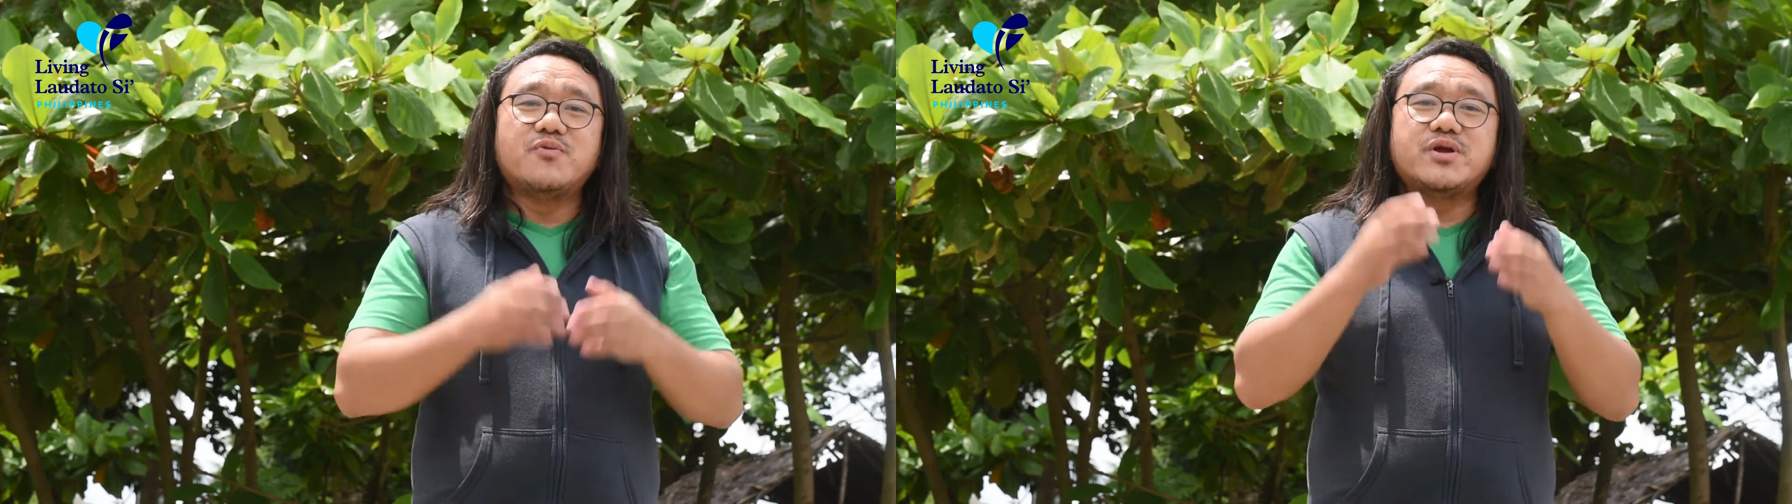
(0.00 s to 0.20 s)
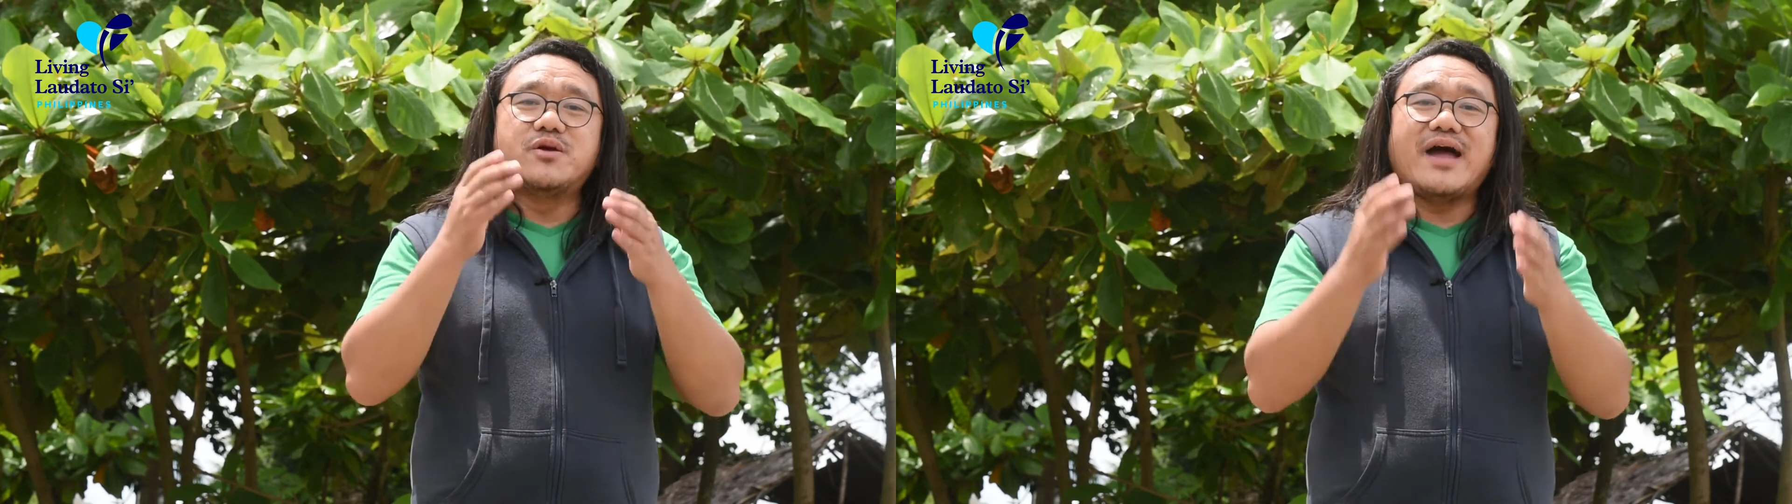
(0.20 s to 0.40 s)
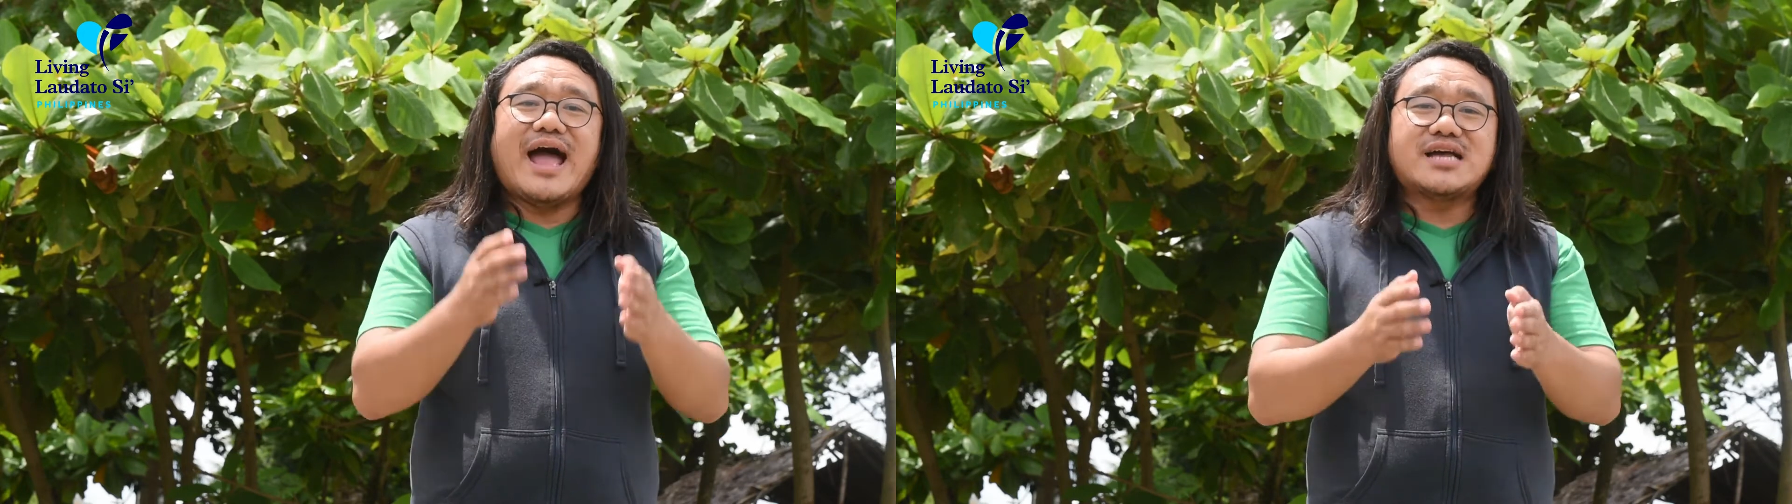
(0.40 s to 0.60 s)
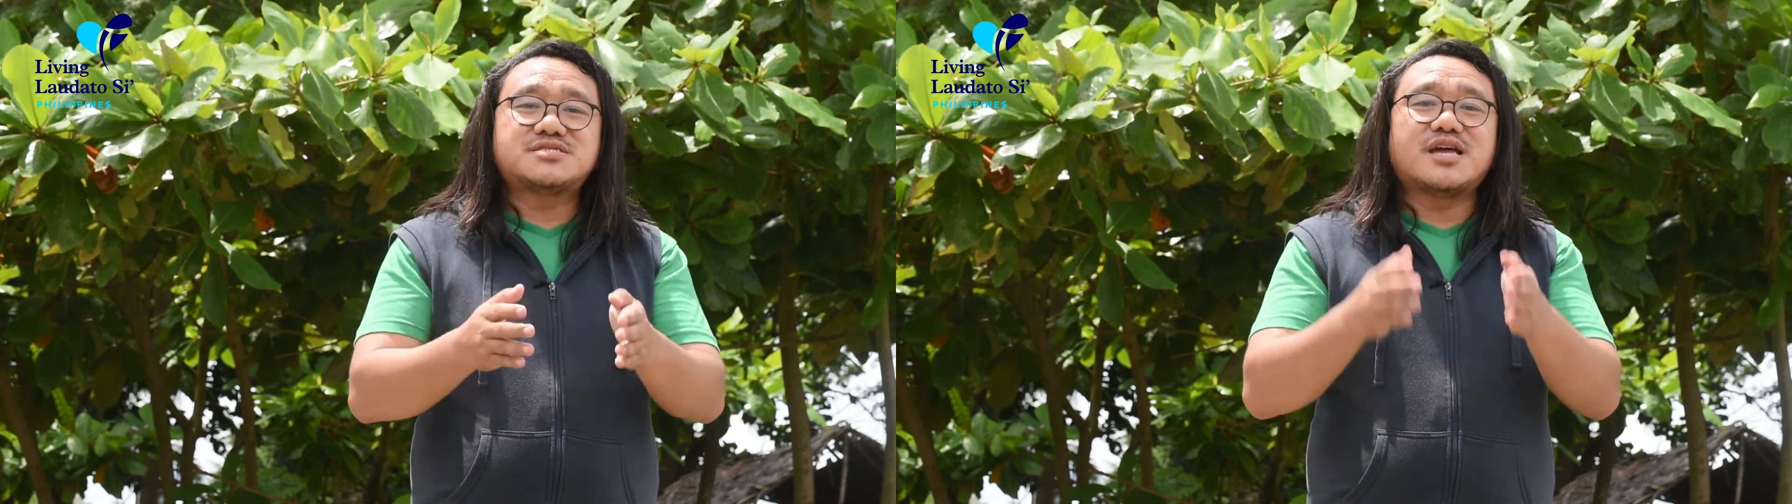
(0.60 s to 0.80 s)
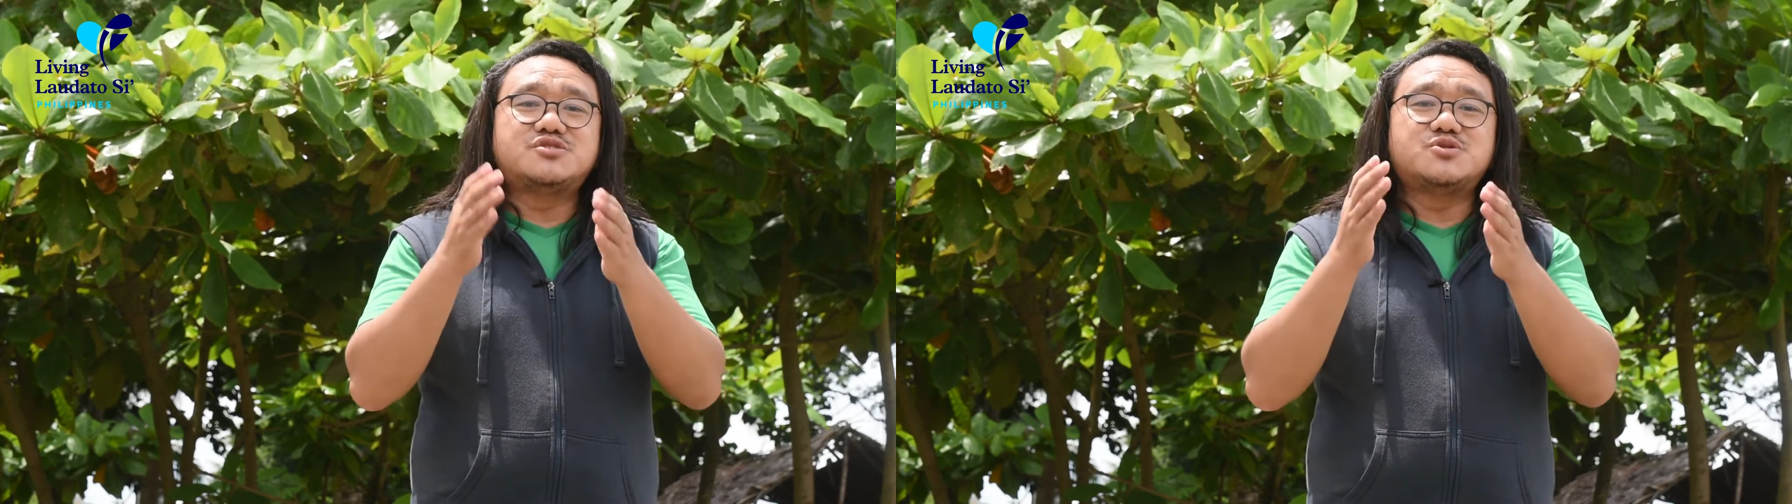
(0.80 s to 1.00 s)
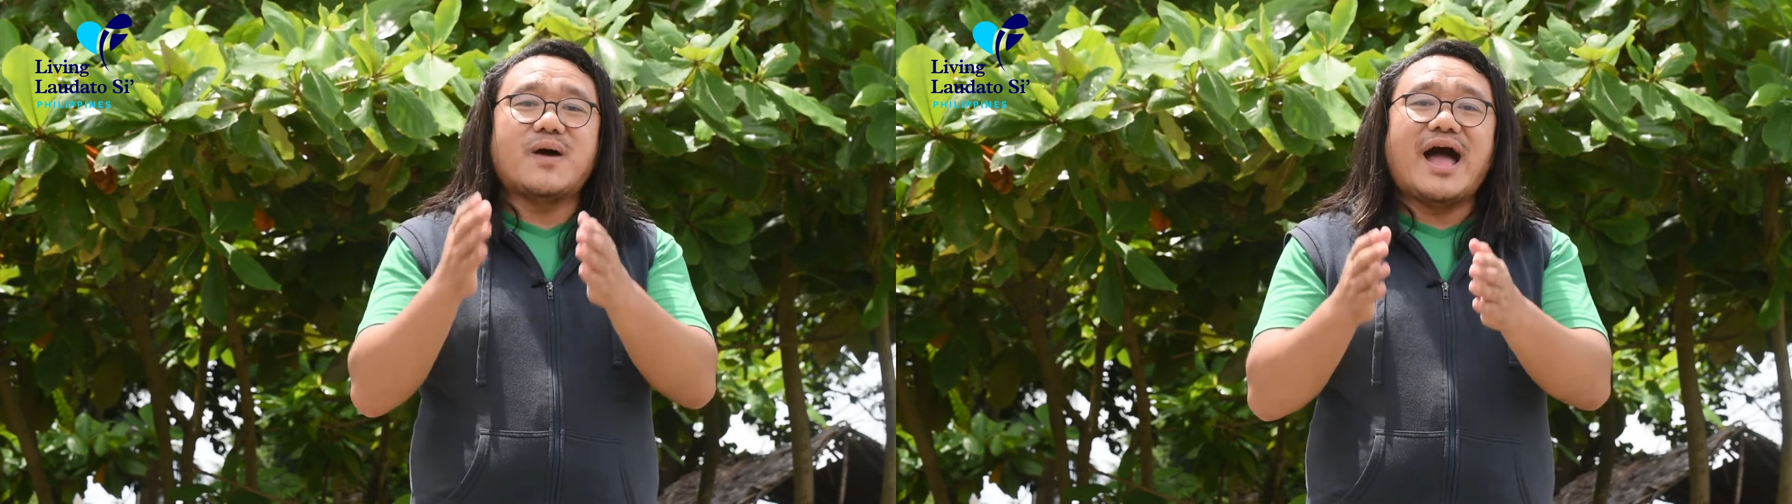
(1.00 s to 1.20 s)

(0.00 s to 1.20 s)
we are asked to